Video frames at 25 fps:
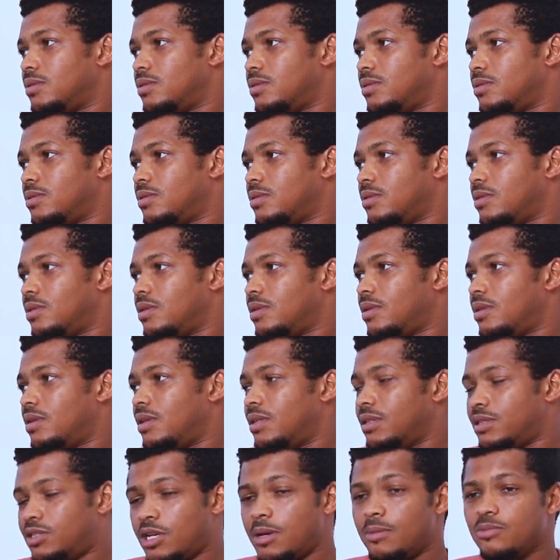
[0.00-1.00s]
Really?
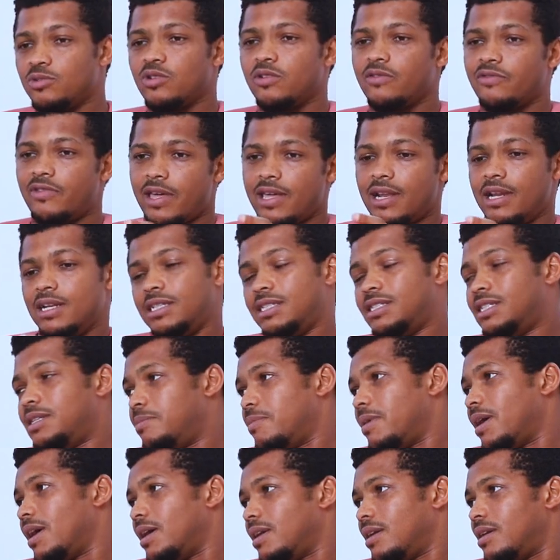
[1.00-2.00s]
In terms of energy
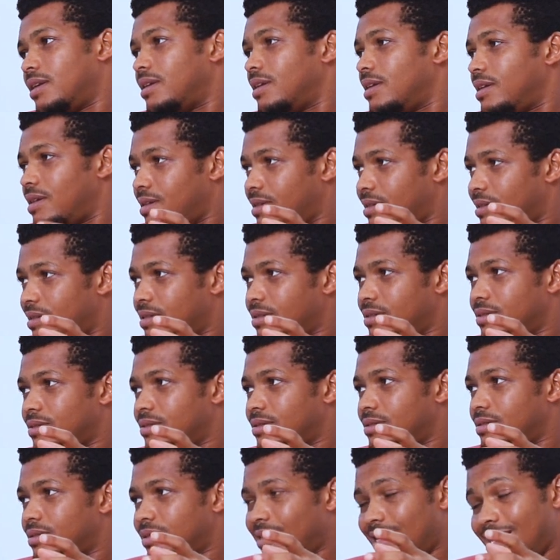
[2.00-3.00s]
demand mm-hmm.
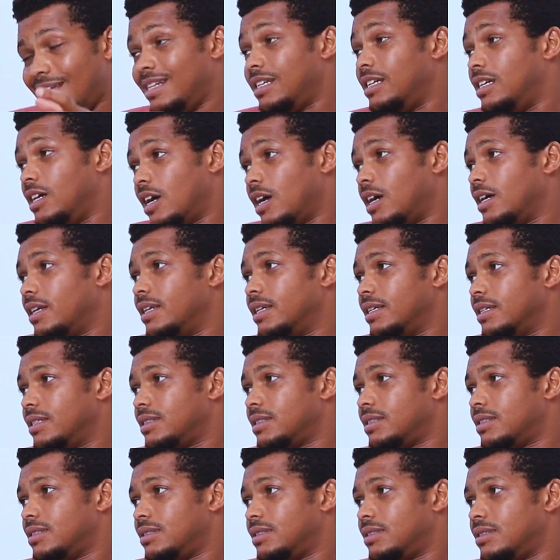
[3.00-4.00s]
in
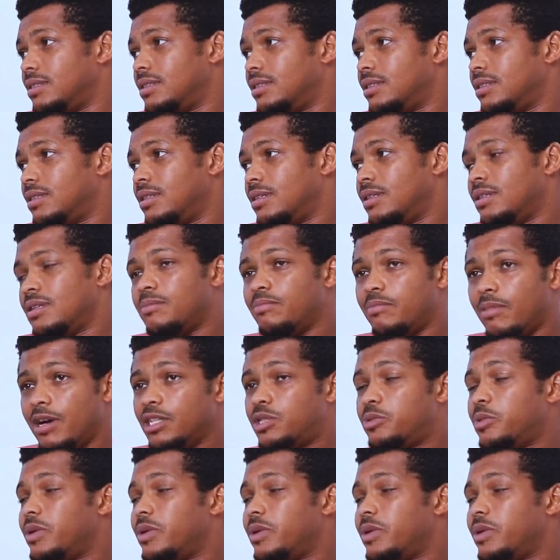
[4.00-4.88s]
Ghana by